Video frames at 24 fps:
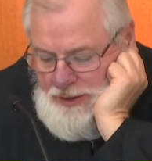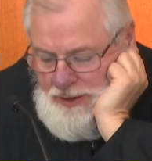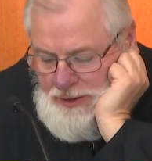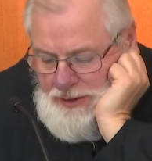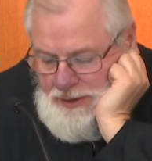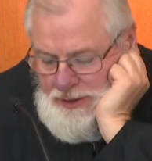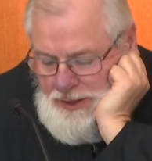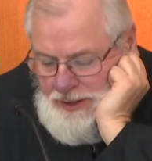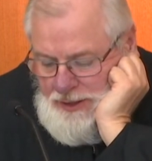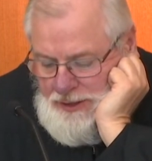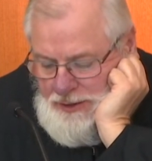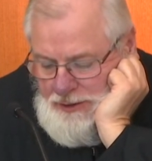
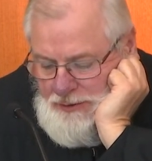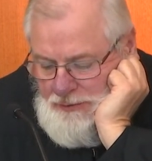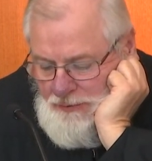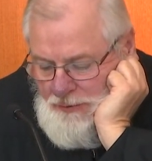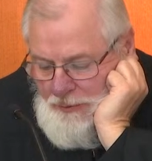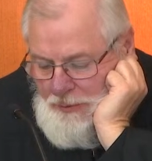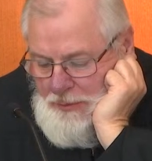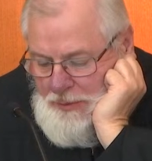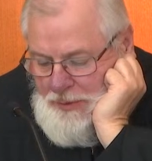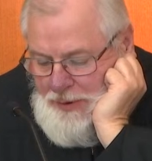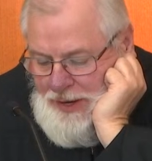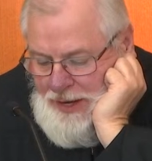Says
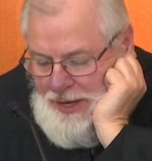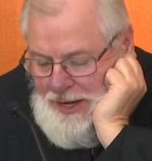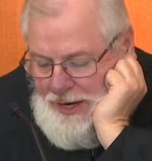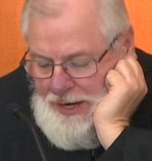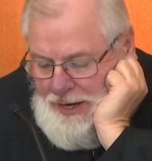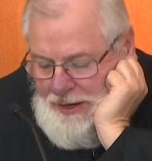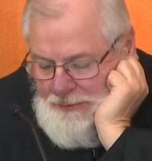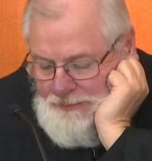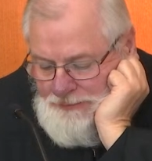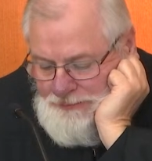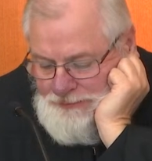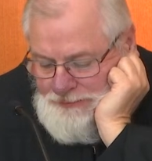from the
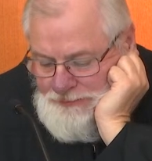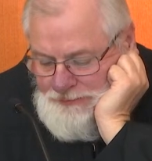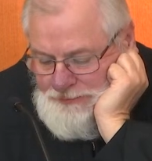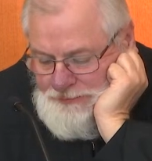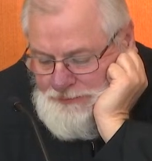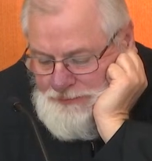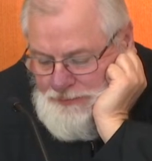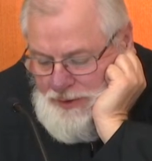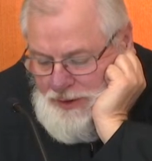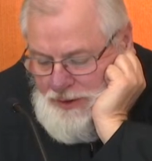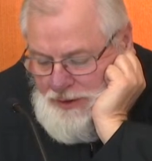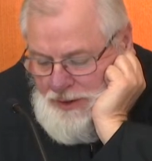beginning,
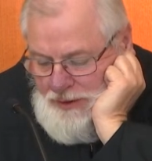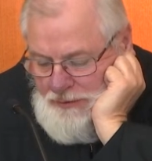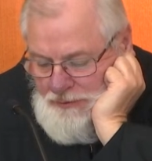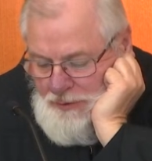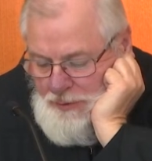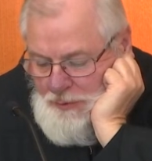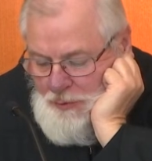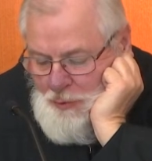from